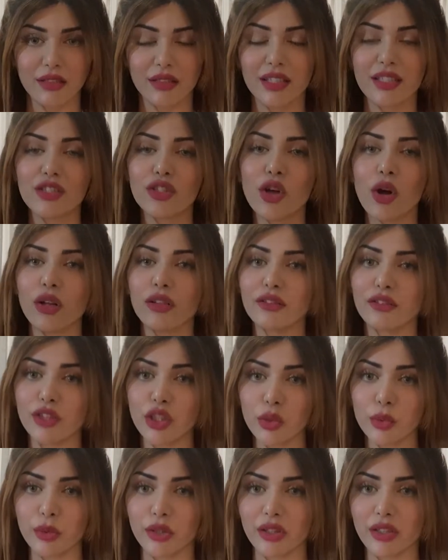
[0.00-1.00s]
It's called
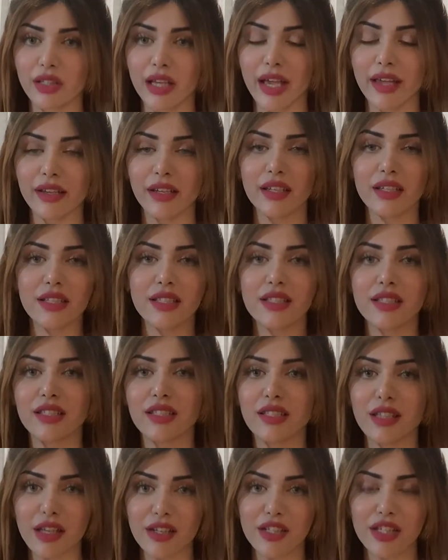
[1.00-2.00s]
Newer, and it is
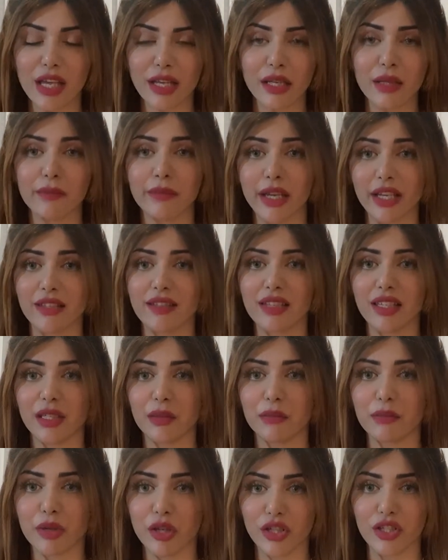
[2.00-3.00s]
such an amazing
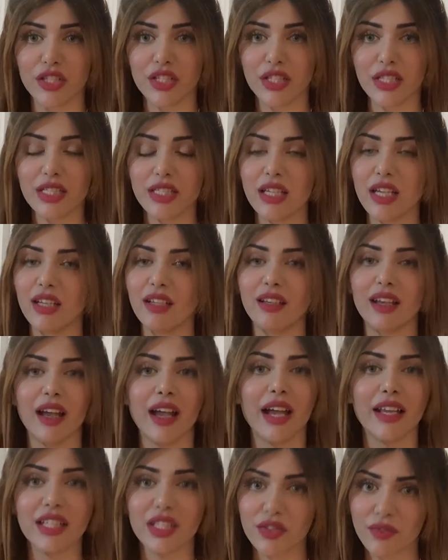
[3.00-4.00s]
purchase,
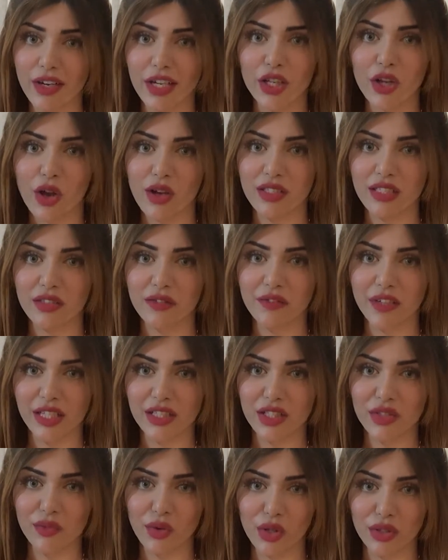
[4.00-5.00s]
and it's very cost
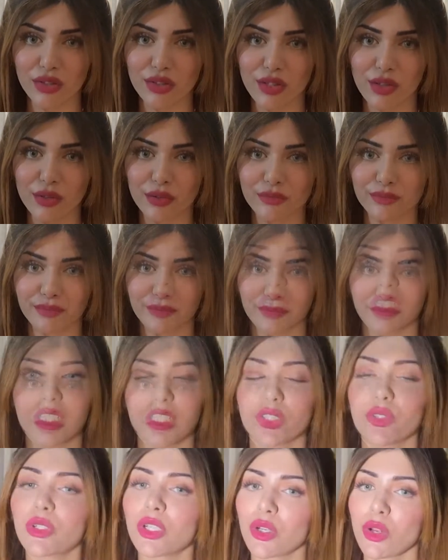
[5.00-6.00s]
effective also.
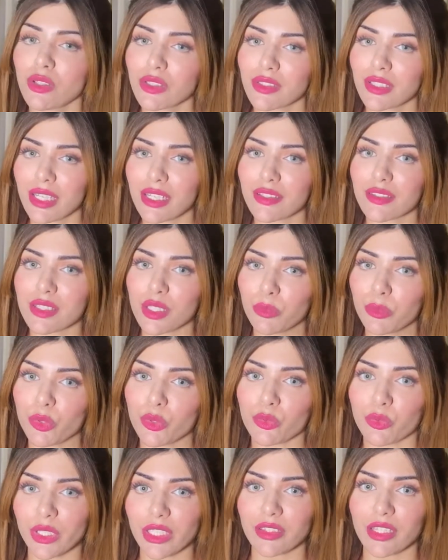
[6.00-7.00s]
You can also get a
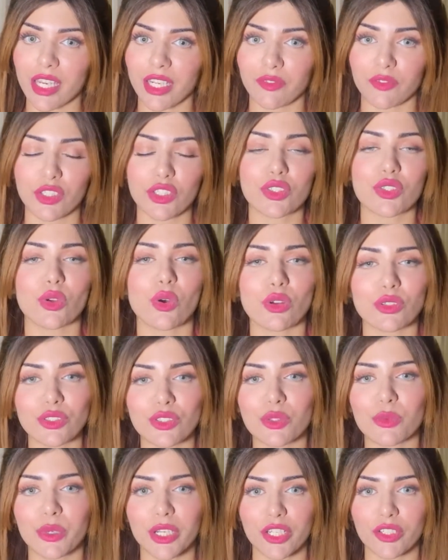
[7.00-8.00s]
simple ring light, which is
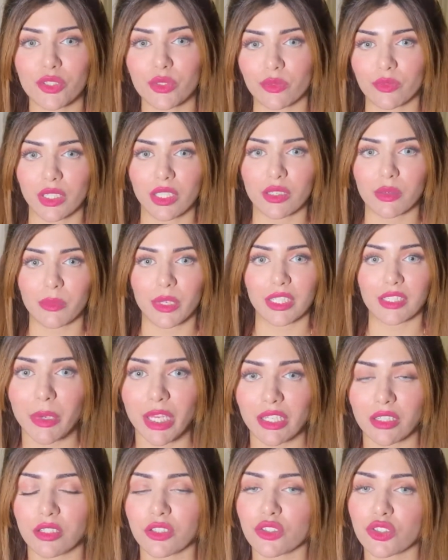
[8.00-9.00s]
also what I do recommend.
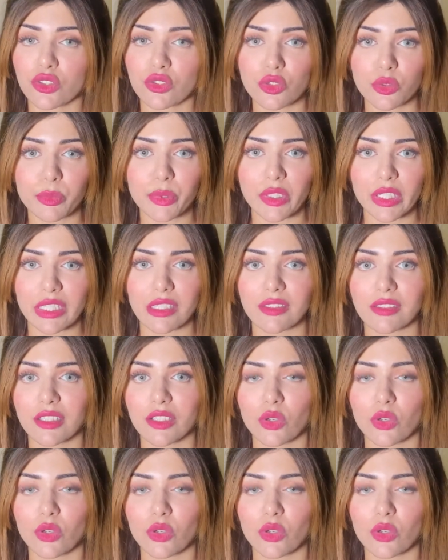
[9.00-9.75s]
And it is super easy.